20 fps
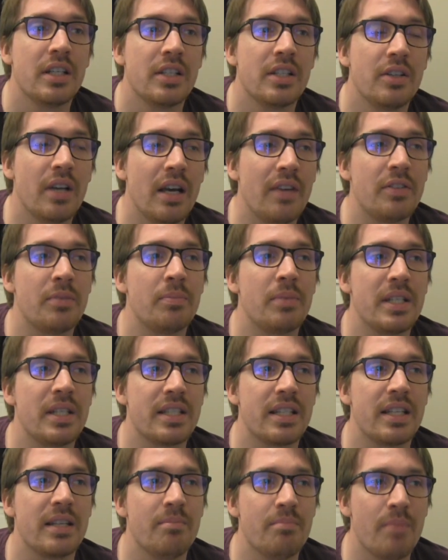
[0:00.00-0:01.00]
You have to
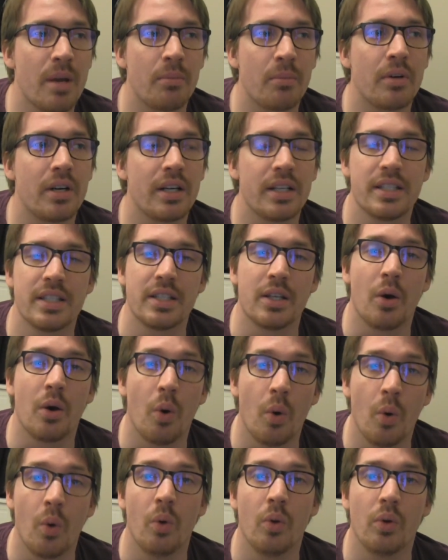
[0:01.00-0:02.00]
basically memorize the
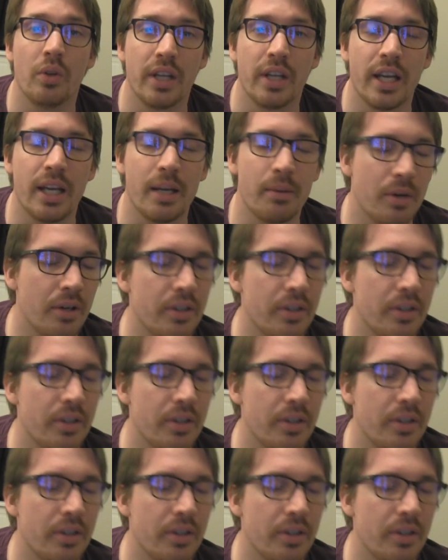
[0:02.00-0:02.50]
whole game.